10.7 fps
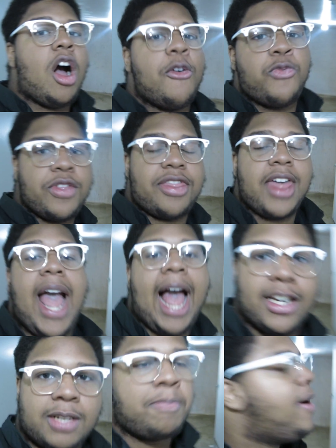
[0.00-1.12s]
off with
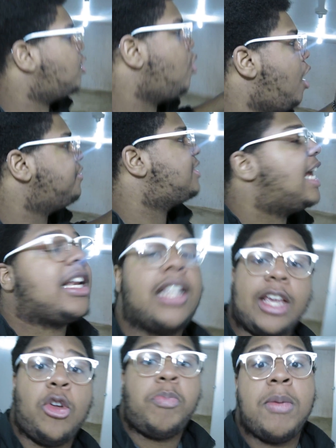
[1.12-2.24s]
that. I'm better off settling.
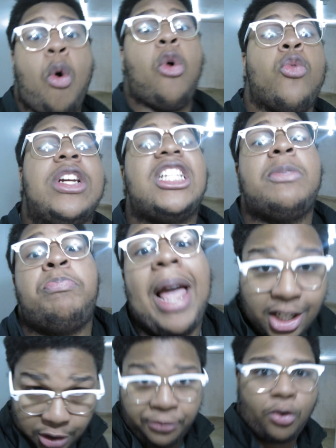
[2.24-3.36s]
It would be more
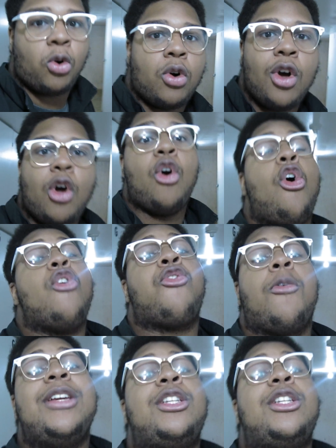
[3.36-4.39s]
respectful for me